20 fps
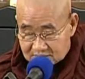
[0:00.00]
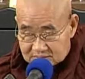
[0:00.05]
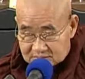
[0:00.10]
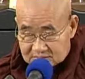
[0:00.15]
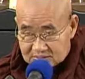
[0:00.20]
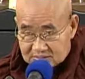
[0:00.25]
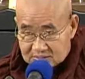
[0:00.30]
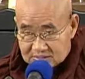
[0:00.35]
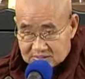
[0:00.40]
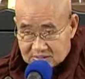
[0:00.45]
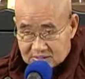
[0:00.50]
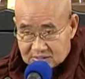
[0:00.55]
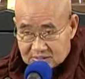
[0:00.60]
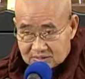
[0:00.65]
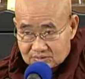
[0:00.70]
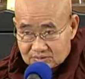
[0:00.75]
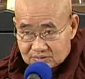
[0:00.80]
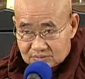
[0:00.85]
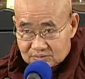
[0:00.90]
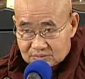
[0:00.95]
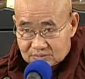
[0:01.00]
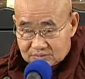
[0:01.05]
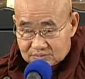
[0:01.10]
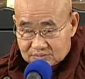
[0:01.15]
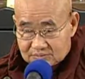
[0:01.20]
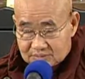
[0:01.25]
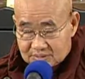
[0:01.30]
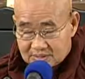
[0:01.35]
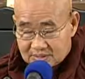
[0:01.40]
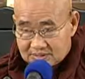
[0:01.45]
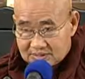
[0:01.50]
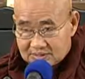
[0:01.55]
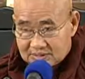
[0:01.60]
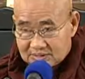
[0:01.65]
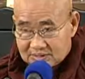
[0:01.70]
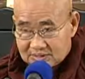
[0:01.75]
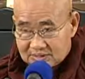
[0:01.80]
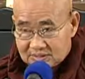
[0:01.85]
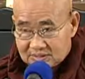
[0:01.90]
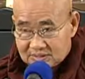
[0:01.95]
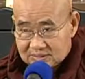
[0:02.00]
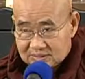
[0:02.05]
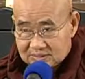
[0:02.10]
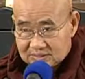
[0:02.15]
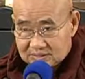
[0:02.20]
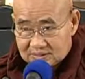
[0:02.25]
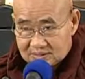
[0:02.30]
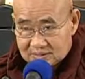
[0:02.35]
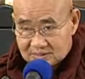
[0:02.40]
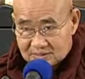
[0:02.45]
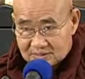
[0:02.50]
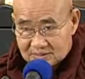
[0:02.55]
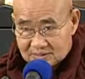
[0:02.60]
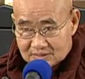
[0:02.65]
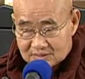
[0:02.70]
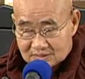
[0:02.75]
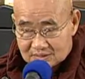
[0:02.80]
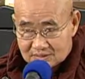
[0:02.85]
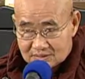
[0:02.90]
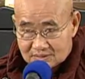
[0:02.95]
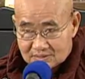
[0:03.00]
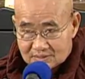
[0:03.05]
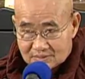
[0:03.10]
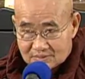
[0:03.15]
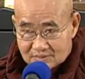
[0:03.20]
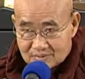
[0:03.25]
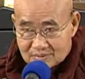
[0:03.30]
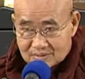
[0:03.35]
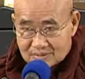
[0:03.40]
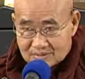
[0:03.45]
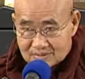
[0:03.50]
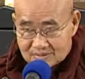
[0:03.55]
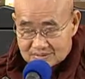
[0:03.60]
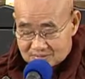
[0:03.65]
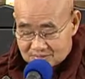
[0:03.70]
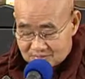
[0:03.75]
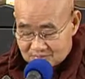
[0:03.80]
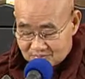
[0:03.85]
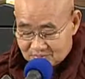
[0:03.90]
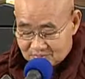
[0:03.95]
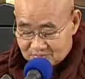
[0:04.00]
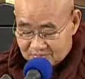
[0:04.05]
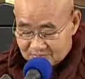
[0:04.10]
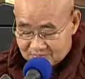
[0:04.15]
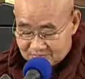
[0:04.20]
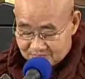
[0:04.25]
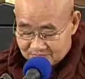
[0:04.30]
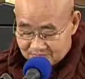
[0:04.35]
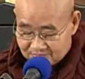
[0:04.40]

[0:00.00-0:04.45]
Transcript: Senya Udubadi. What is the meaning?